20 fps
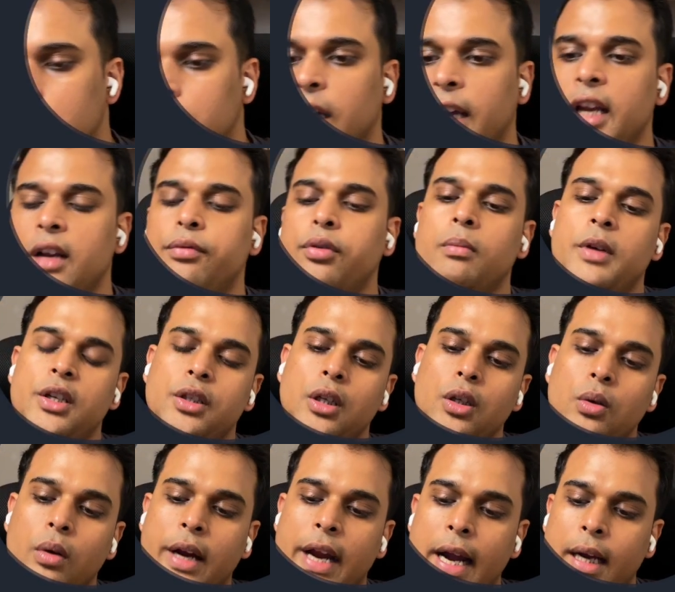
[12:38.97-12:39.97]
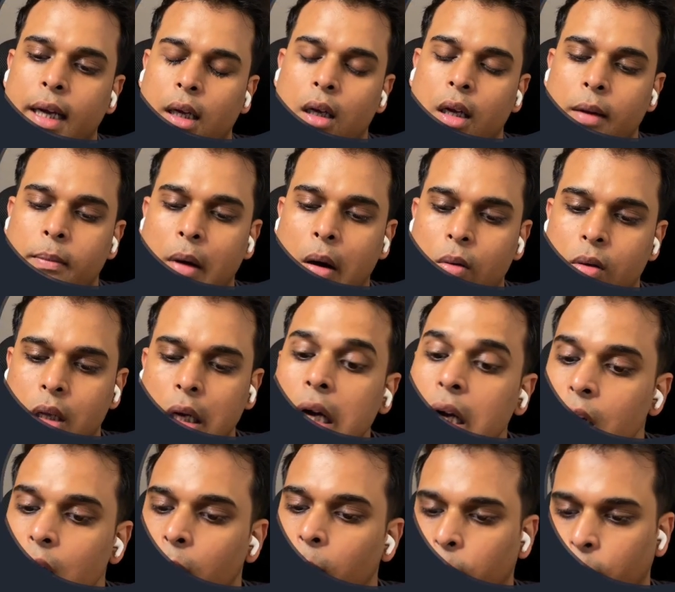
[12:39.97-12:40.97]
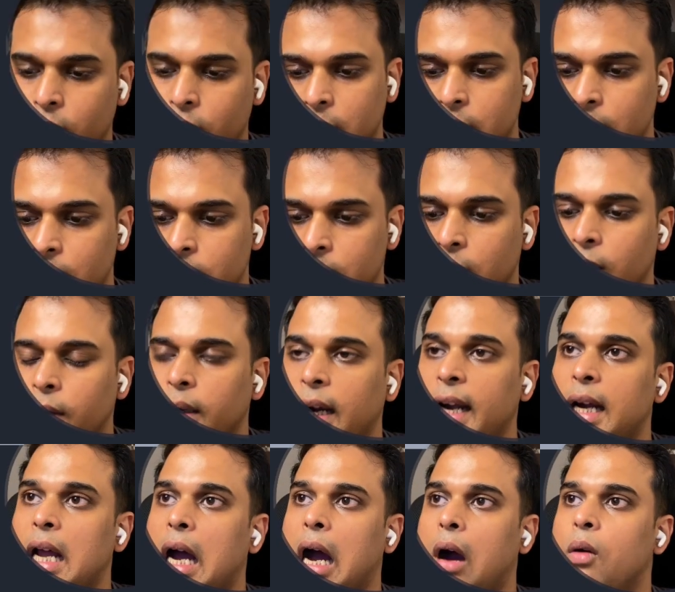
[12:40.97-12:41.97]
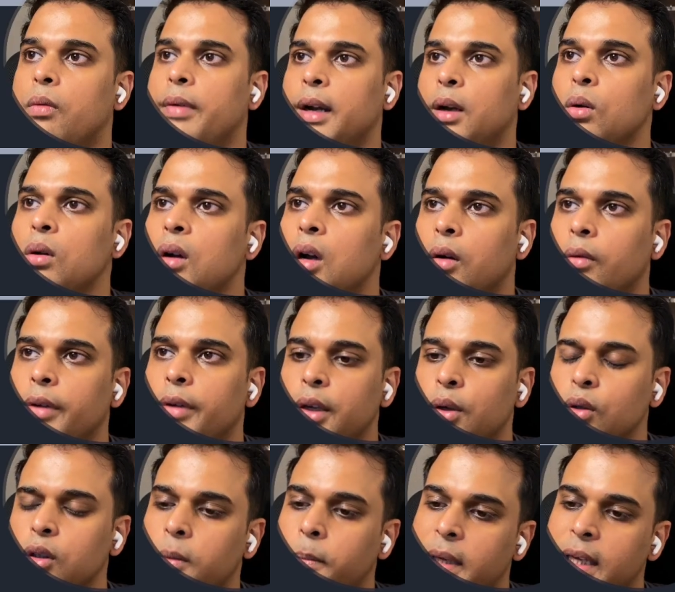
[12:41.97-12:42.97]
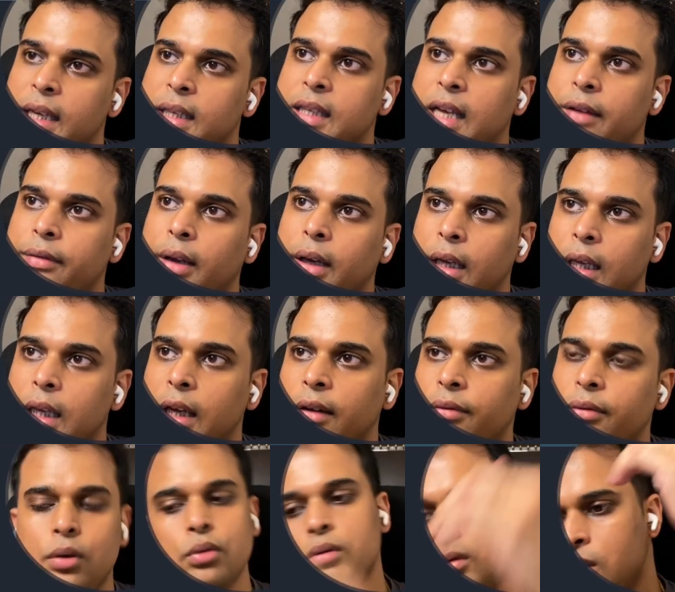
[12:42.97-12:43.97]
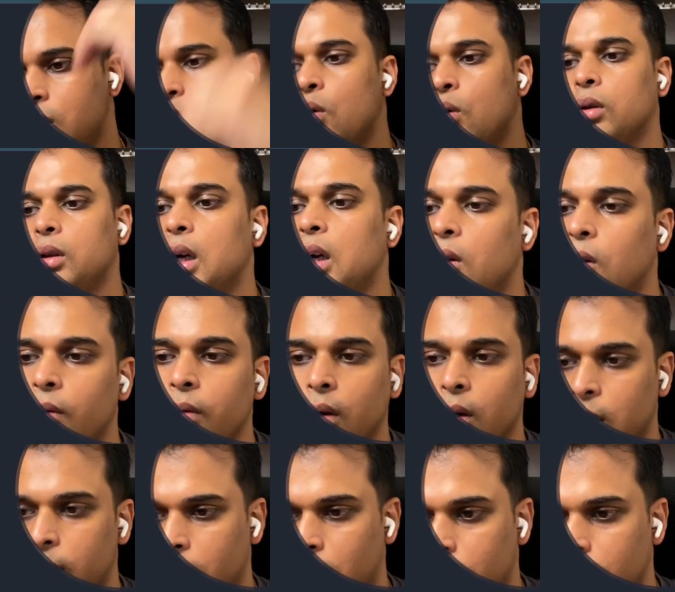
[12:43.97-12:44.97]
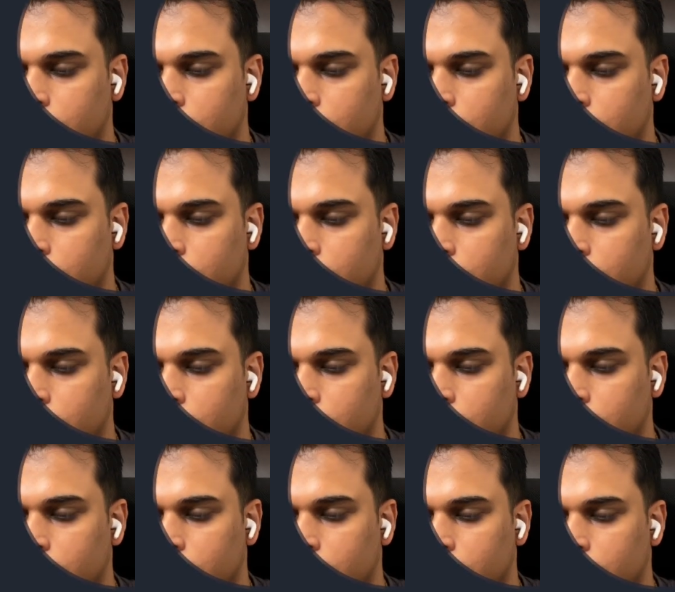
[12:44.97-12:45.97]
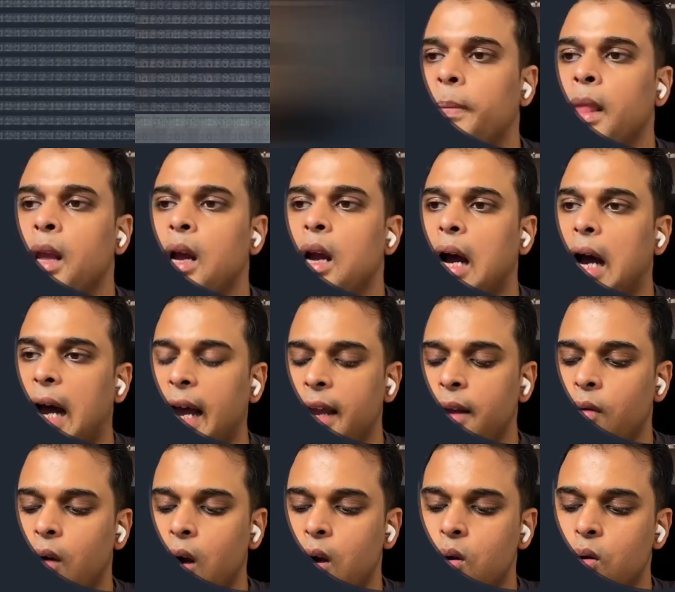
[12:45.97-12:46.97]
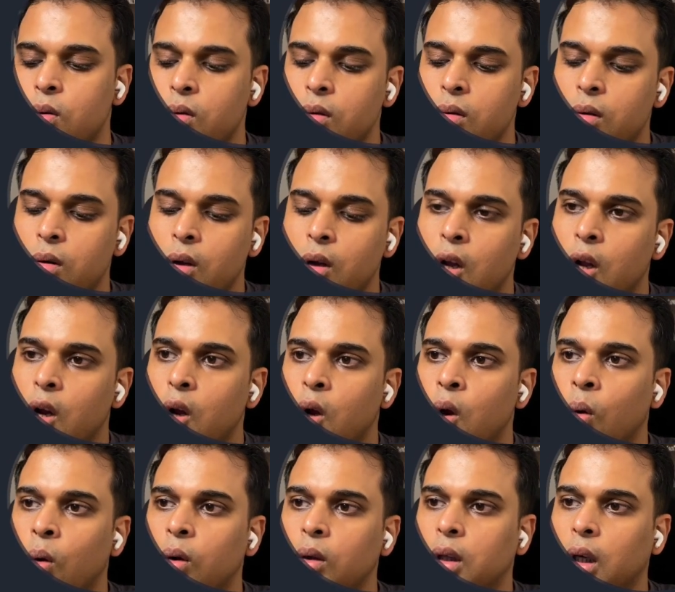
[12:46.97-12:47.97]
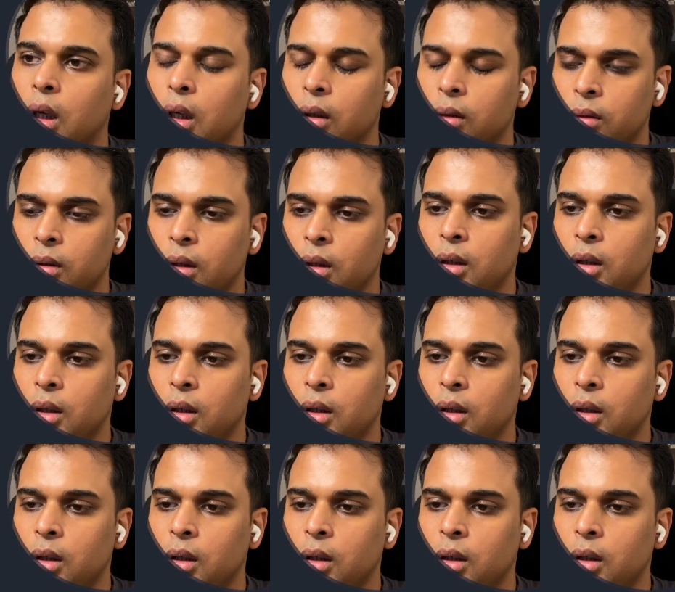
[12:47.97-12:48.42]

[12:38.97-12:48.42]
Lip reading: the information you get about the processes, right? How we do? We use ps-ef to know the overall about it, right? Now, I want to know the